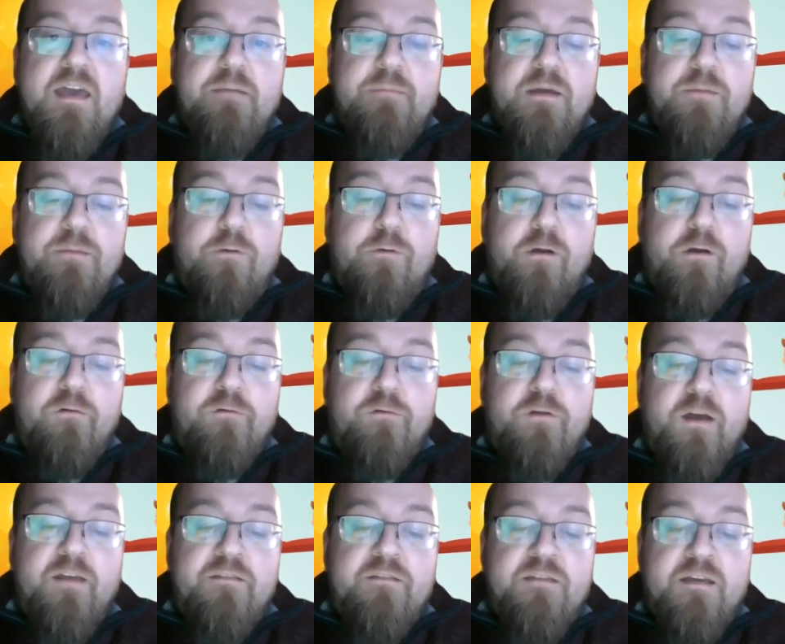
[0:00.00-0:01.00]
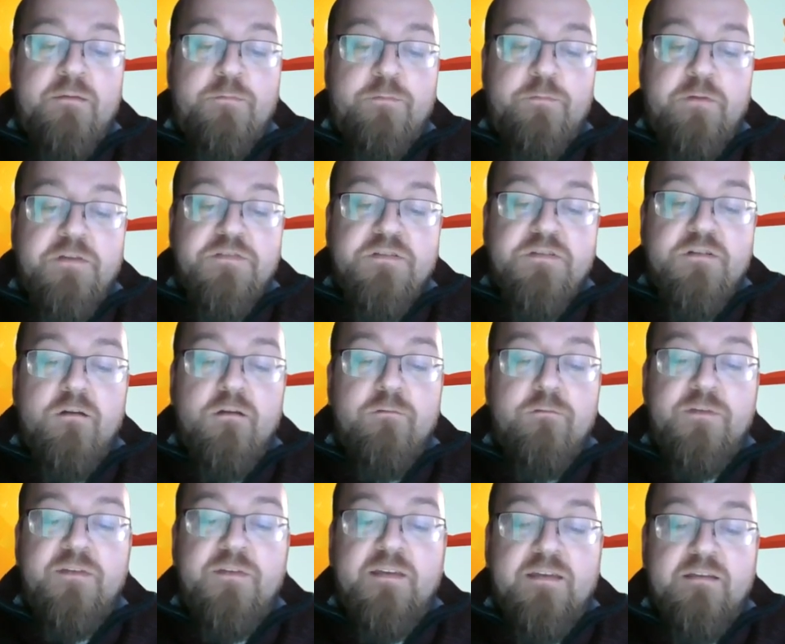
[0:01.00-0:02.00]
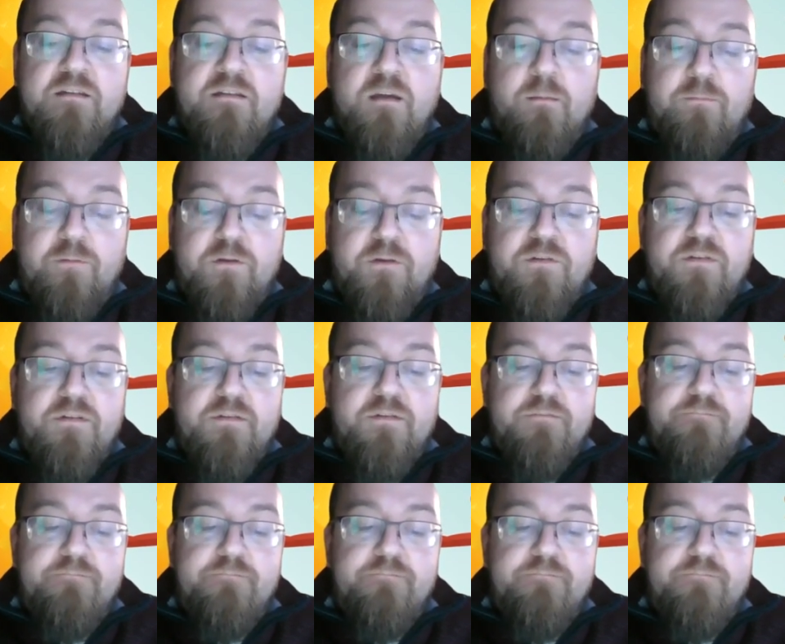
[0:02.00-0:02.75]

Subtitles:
may prioritize exploration over seeking comfort.